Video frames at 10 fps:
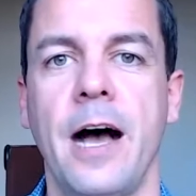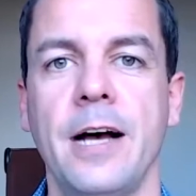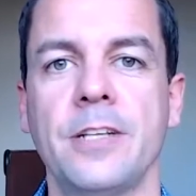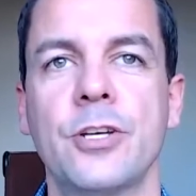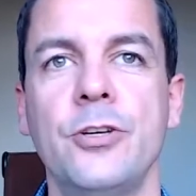
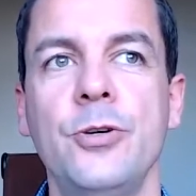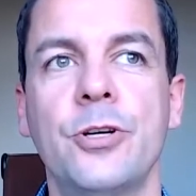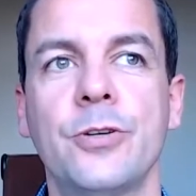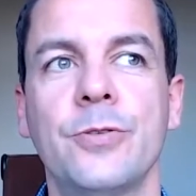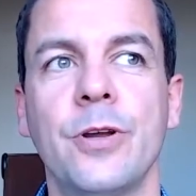So you
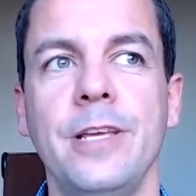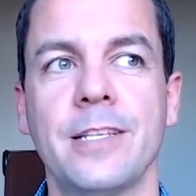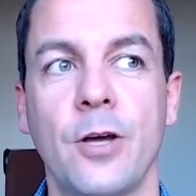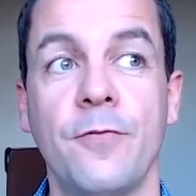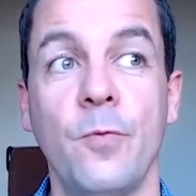can,
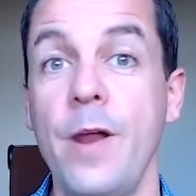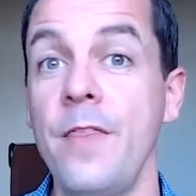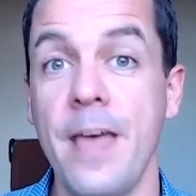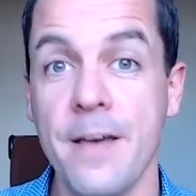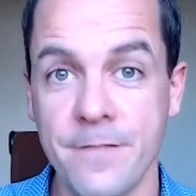yes, often
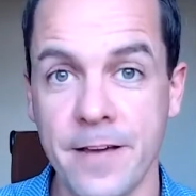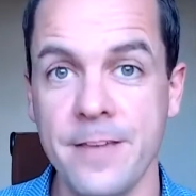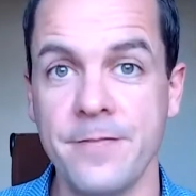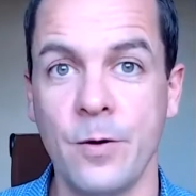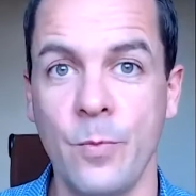win their
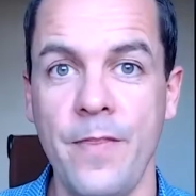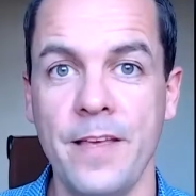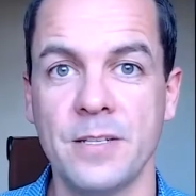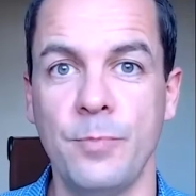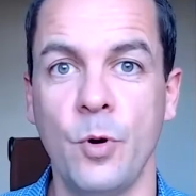favor and win their
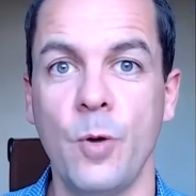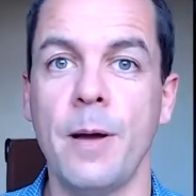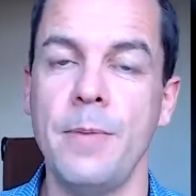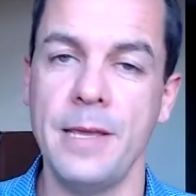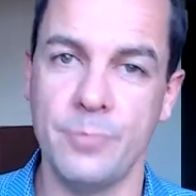support
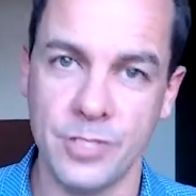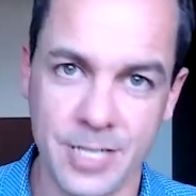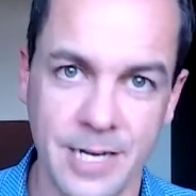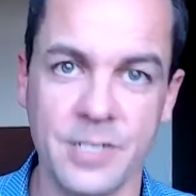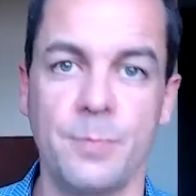by being
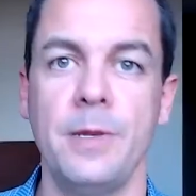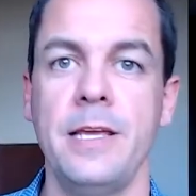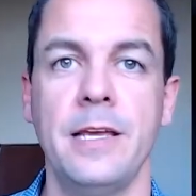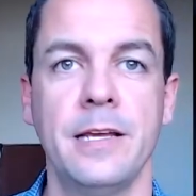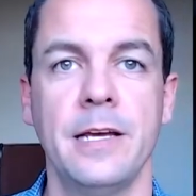precise,
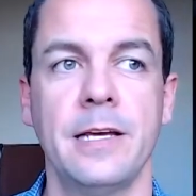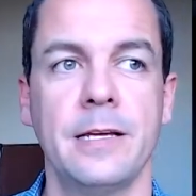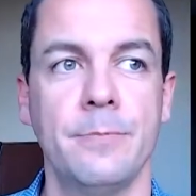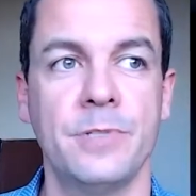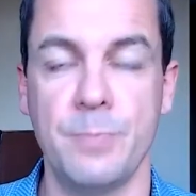being
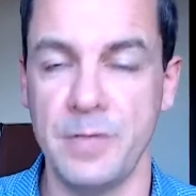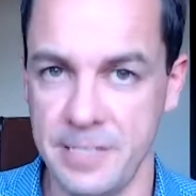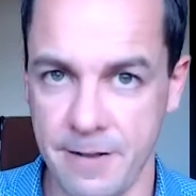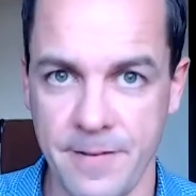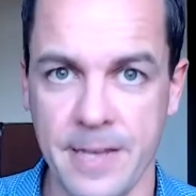
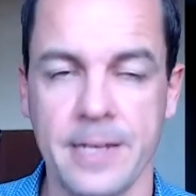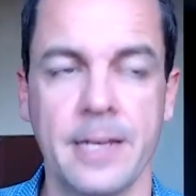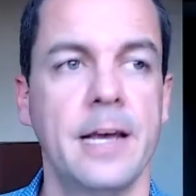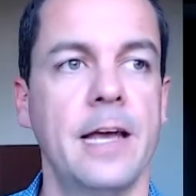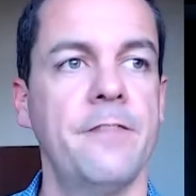specific.
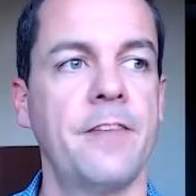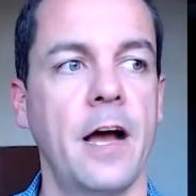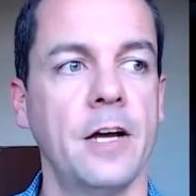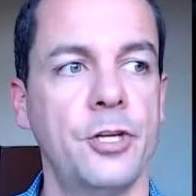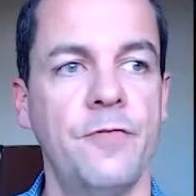If they
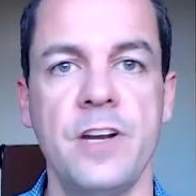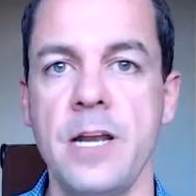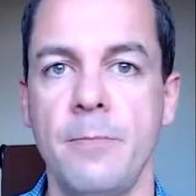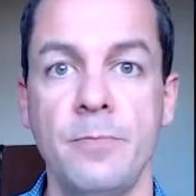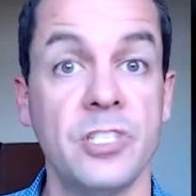ask you for
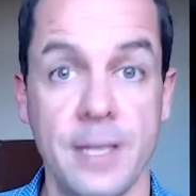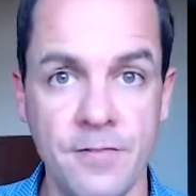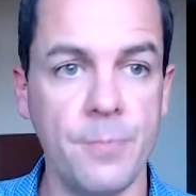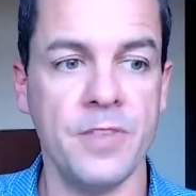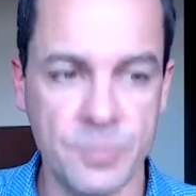numbers,
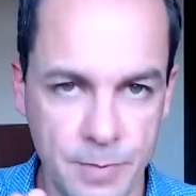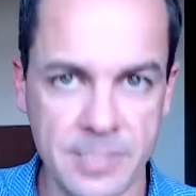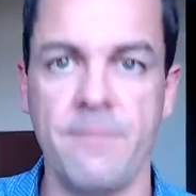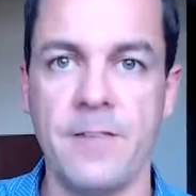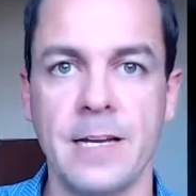give them the
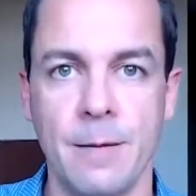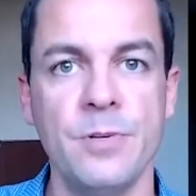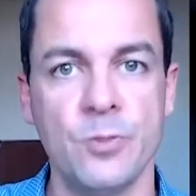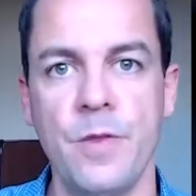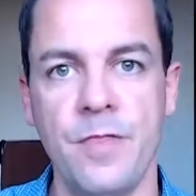specific
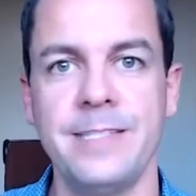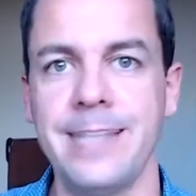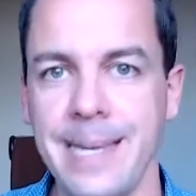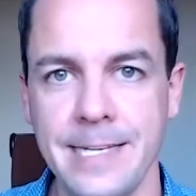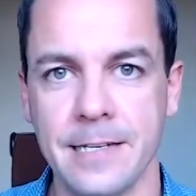numbers with the
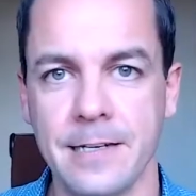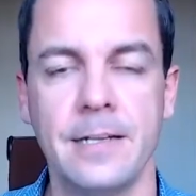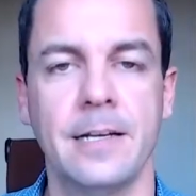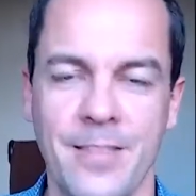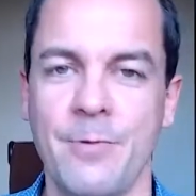
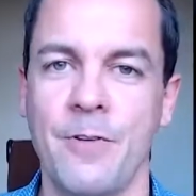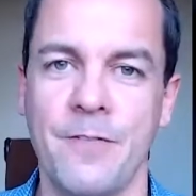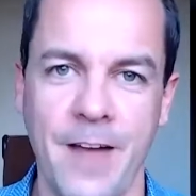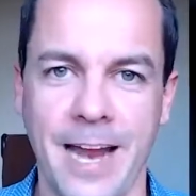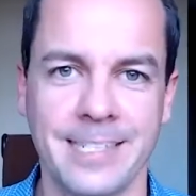data. They want
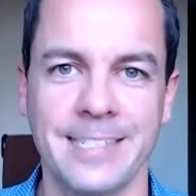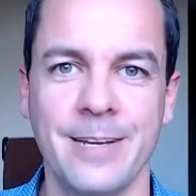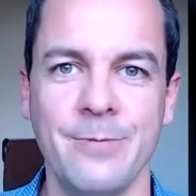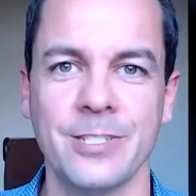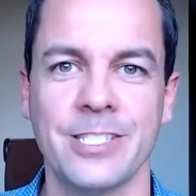facts.
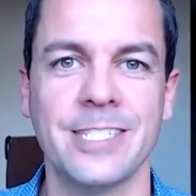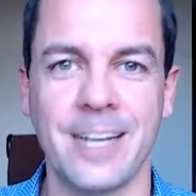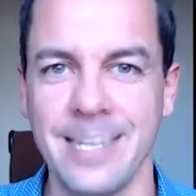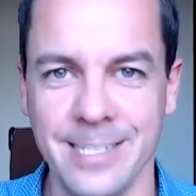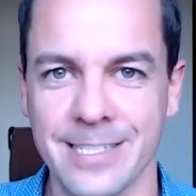They want
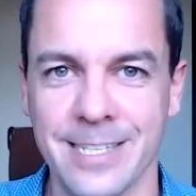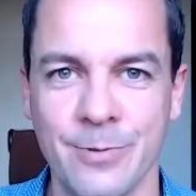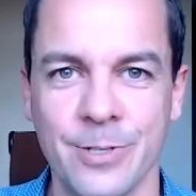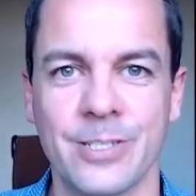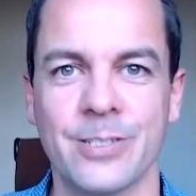science. They
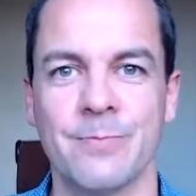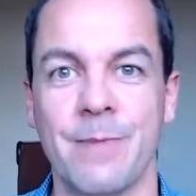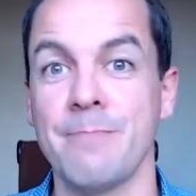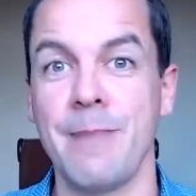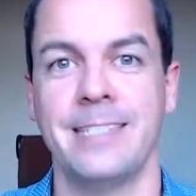want
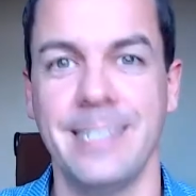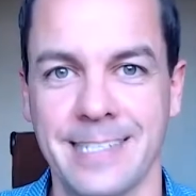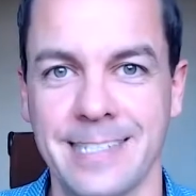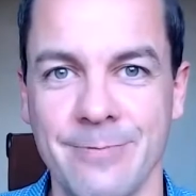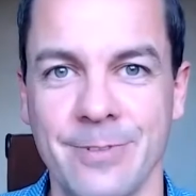
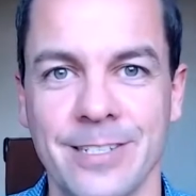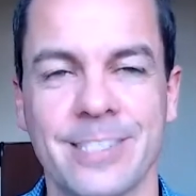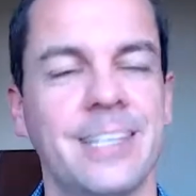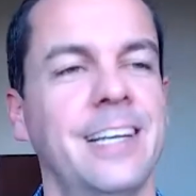mathematics. They want